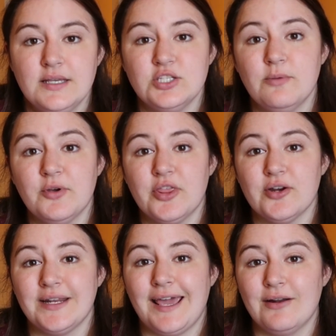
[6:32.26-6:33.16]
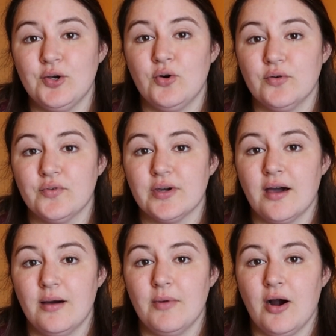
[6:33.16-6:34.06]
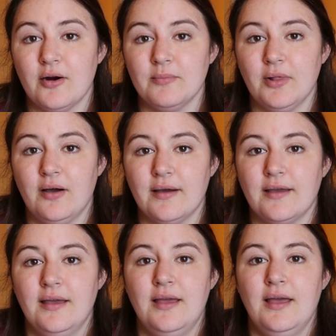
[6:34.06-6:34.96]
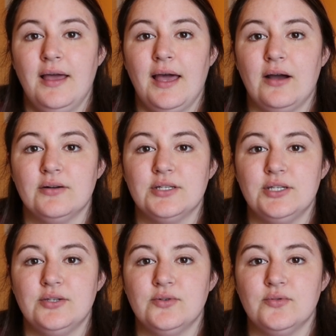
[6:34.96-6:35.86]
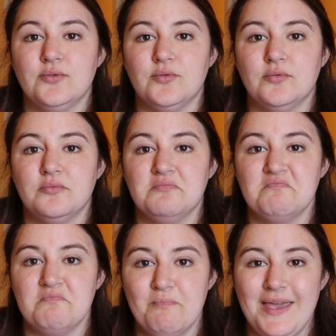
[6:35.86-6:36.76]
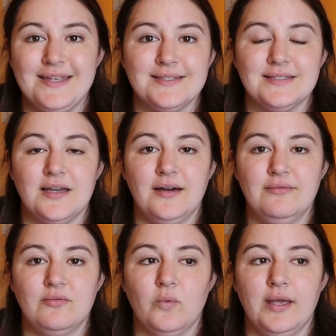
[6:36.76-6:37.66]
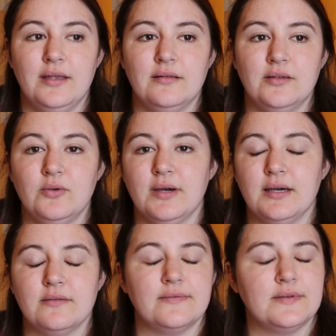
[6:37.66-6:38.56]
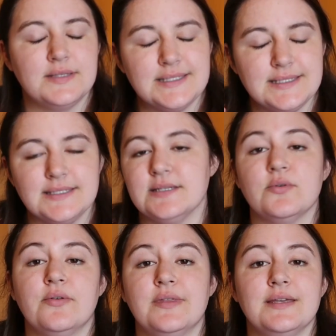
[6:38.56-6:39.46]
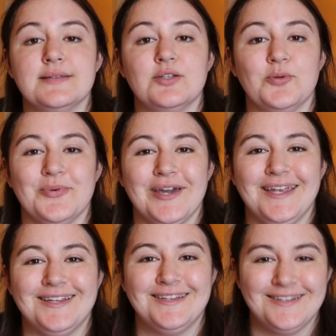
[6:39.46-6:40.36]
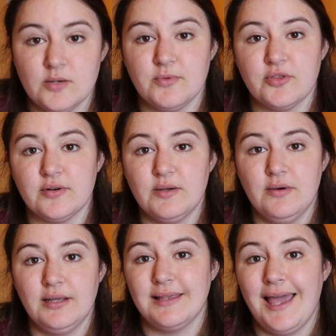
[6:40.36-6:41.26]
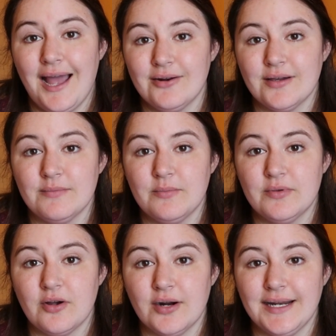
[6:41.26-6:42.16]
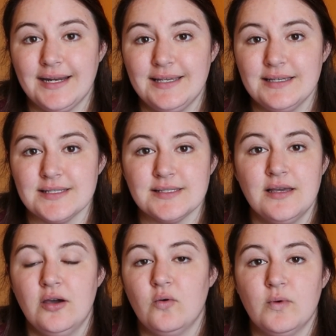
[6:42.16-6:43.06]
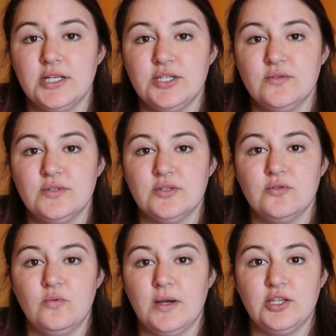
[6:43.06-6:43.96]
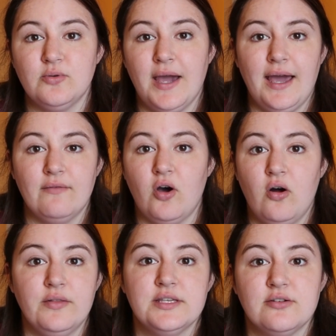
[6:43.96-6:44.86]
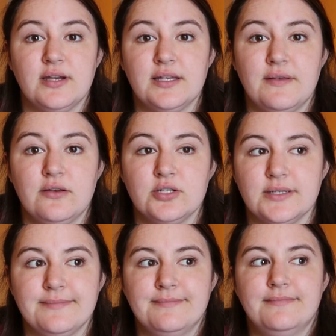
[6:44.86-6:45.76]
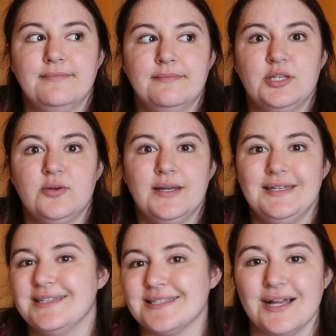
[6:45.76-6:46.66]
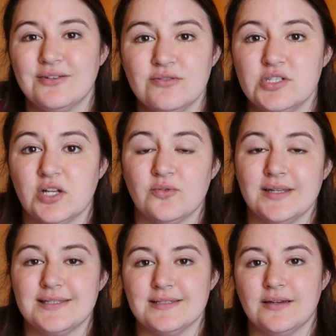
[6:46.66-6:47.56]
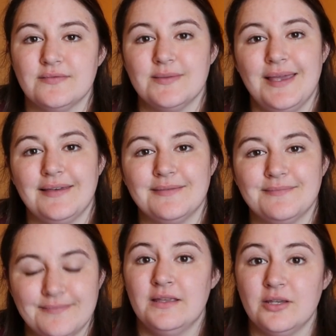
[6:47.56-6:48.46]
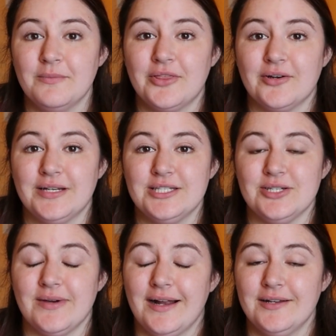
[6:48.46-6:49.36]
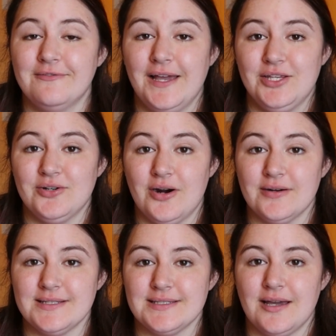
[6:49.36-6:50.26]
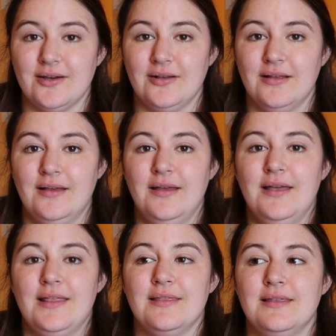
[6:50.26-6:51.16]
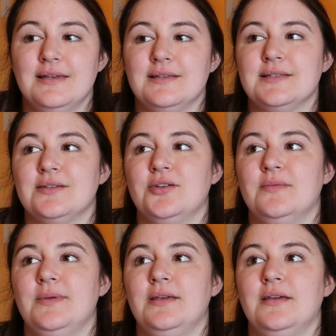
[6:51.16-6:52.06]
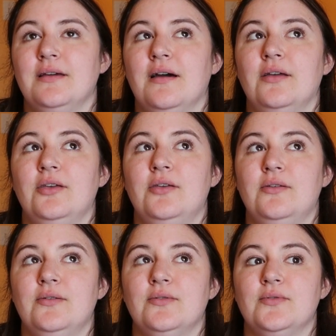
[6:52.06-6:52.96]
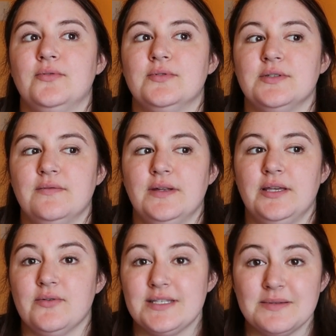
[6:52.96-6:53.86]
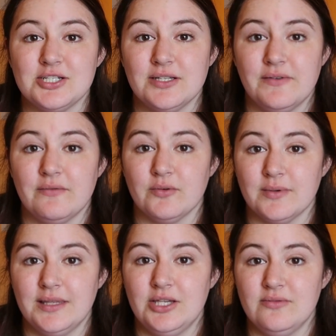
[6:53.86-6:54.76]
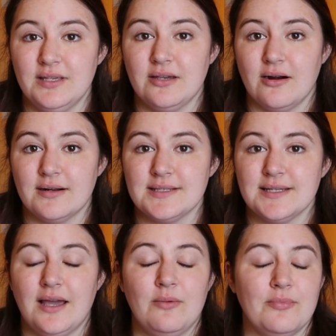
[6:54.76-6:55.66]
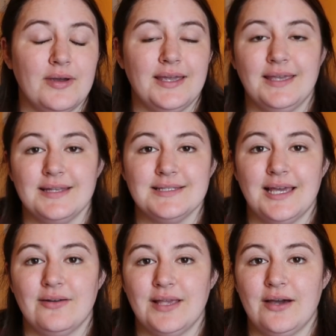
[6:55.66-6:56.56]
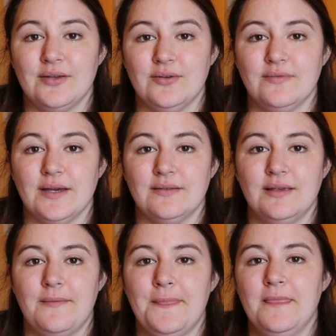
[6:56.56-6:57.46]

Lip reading: Number 30, how to overcome art block. How do you make stuff when you have 0 things in your brain? Number 31, how to come up with art ideas. What do you do when you have all this creative energy but no ideas? How do you generate stuff to make? Number 32, how to find your art style. This could be a huge video, especially if you have a really unique art style, breaking it down how you found it.